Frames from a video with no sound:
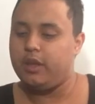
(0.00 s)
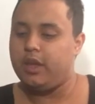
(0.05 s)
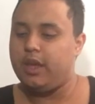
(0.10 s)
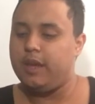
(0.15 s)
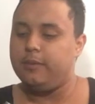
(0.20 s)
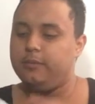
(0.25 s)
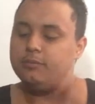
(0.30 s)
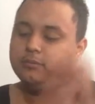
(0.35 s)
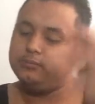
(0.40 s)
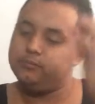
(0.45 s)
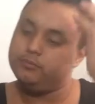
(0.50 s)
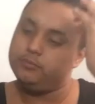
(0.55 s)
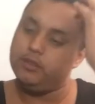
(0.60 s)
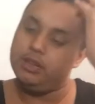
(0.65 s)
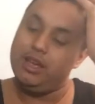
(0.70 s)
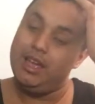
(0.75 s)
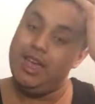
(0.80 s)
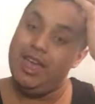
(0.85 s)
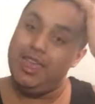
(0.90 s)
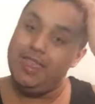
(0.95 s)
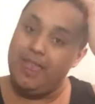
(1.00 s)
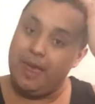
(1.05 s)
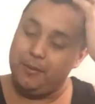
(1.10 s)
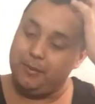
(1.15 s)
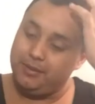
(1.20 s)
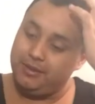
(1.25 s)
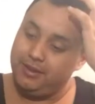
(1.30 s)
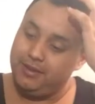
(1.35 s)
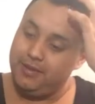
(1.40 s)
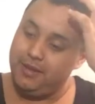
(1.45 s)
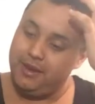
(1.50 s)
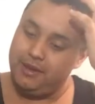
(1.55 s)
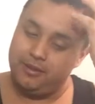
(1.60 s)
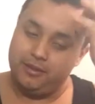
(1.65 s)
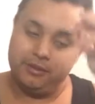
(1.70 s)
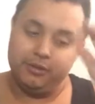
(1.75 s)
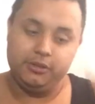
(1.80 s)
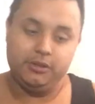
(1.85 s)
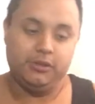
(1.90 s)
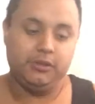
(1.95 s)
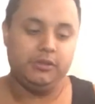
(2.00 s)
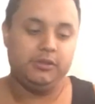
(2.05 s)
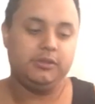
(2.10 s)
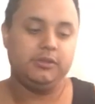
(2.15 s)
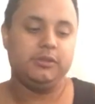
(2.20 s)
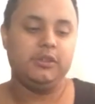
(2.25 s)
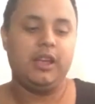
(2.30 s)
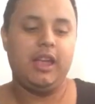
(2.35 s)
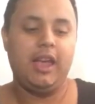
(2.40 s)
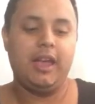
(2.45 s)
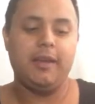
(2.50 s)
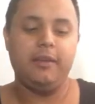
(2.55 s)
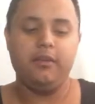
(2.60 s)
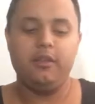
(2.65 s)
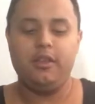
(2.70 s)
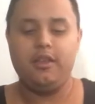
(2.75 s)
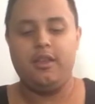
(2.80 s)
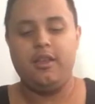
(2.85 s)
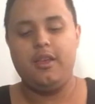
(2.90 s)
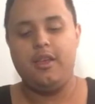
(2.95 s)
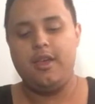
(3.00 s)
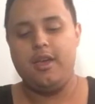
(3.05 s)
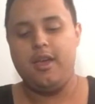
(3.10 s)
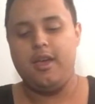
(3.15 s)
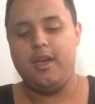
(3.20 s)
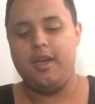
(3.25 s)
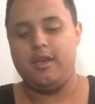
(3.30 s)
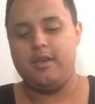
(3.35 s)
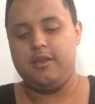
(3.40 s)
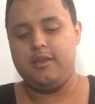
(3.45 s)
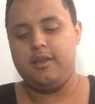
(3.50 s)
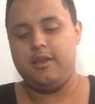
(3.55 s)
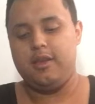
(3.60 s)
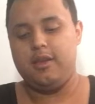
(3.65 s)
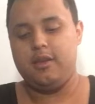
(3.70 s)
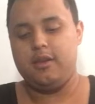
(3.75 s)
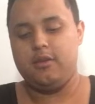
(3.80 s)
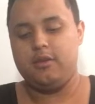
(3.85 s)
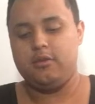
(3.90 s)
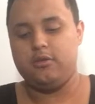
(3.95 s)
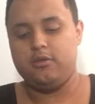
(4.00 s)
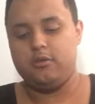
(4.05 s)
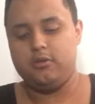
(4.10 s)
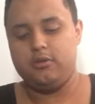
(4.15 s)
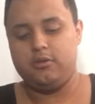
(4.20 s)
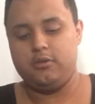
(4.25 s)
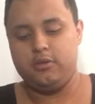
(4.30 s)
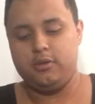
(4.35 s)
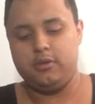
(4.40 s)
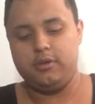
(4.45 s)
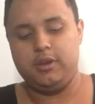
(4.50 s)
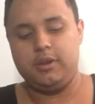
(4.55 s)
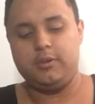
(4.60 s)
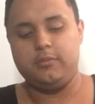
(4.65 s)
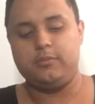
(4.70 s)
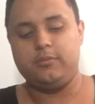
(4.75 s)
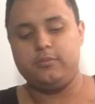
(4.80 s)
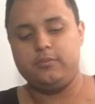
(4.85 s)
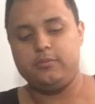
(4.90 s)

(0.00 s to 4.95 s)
Okay, that what's in there. Okay, and here, okay,